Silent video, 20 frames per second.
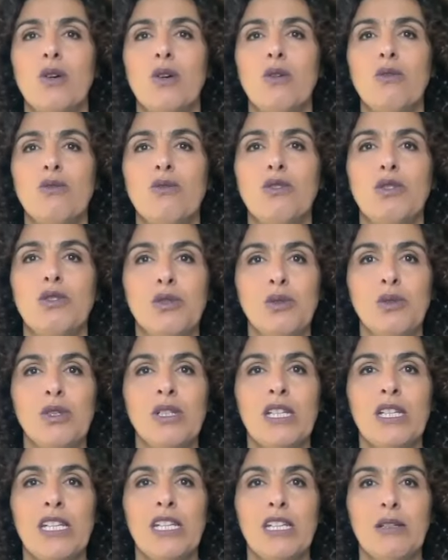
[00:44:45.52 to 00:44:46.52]
who
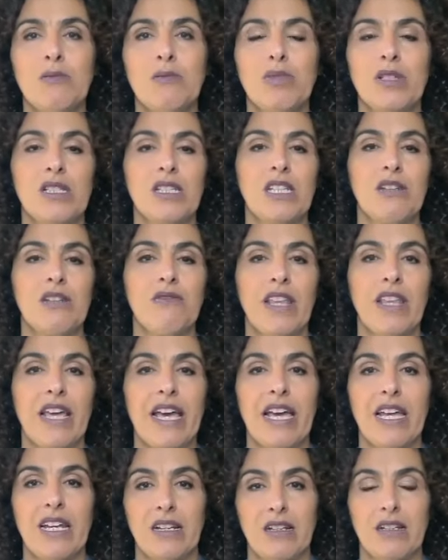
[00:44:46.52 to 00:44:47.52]
truly believe
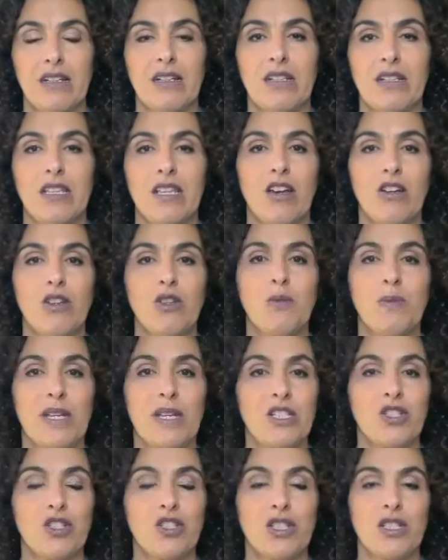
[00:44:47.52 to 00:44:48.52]
that the
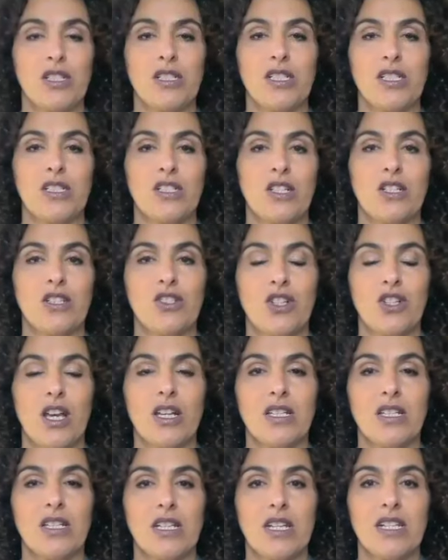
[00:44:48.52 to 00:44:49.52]
occupation is
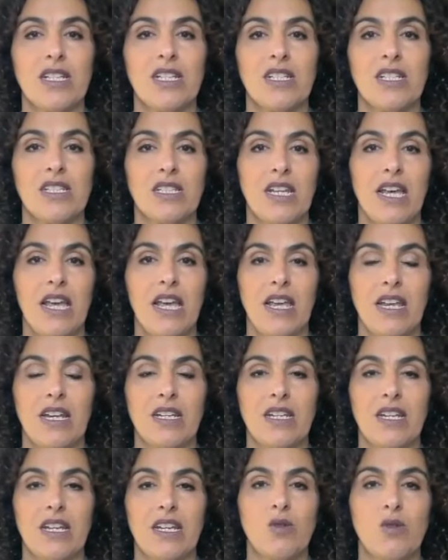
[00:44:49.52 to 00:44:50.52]
unjust and needs to
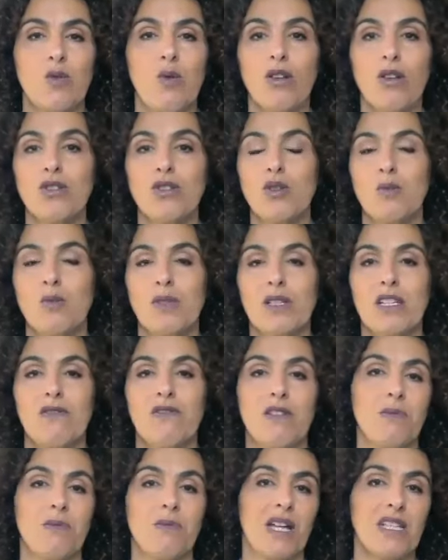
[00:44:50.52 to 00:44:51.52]
end, and who also believe
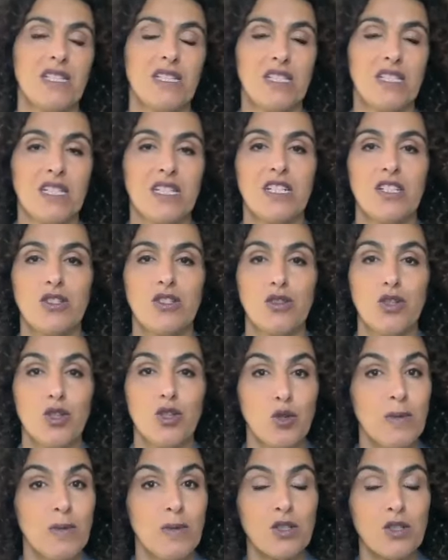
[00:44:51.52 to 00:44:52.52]
that Palestinians are
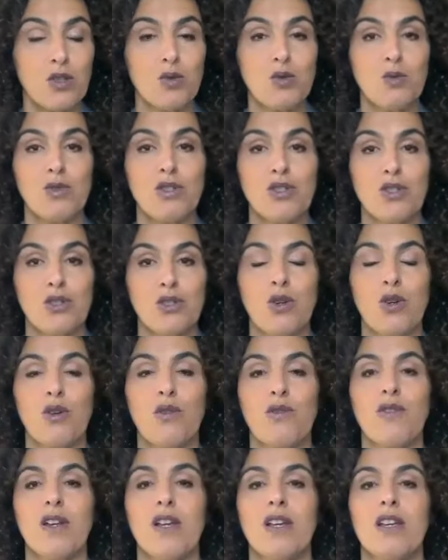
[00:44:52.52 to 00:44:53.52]
humans who
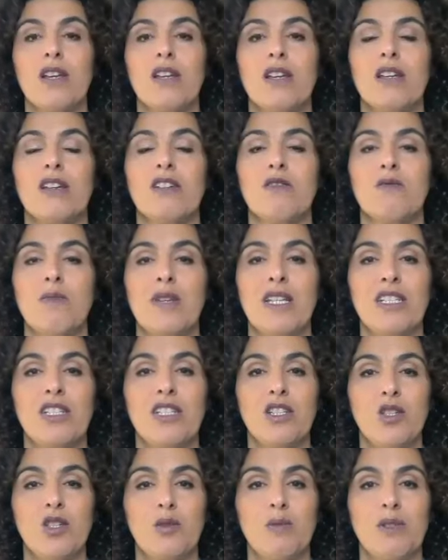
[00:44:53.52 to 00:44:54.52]
deserve
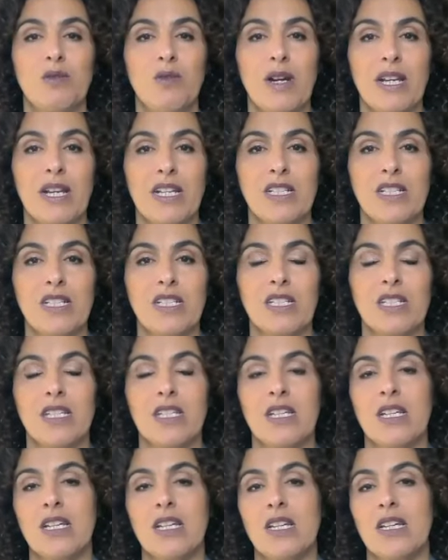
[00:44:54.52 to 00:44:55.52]
basic human rights.
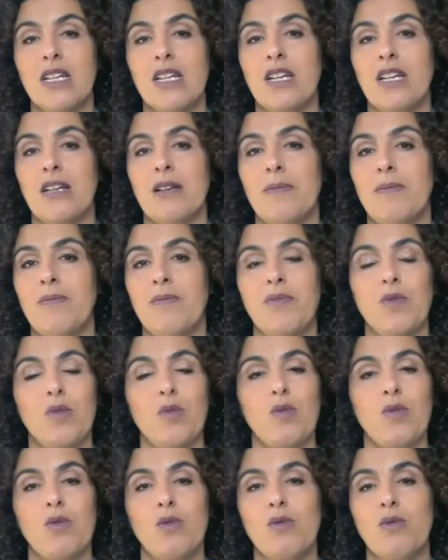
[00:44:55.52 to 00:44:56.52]

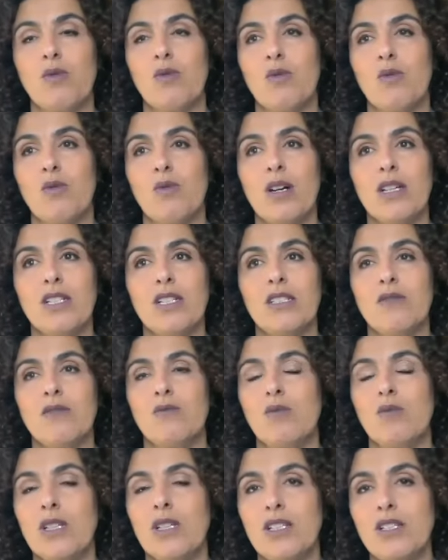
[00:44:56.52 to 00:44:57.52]

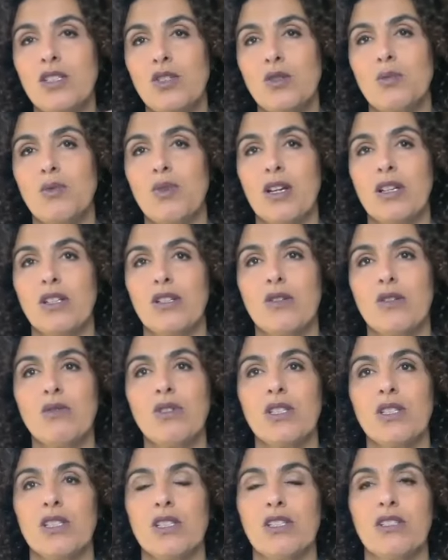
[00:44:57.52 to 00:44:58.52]
What is your
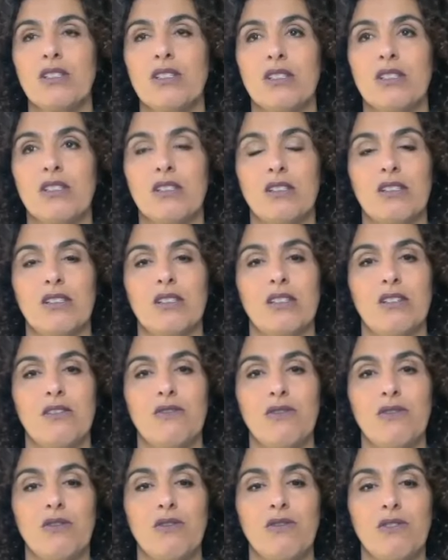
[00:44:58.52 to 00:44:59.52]
prognosis
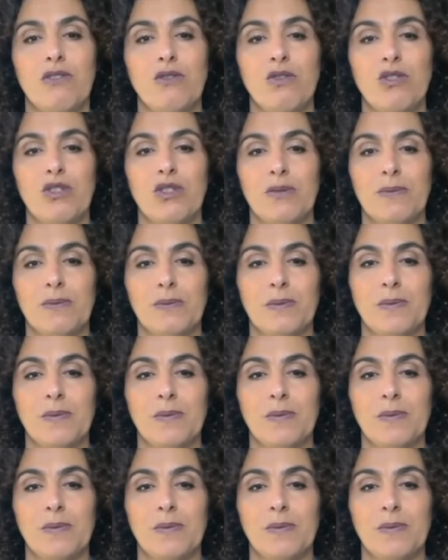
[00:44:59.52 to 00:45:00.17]
for the future?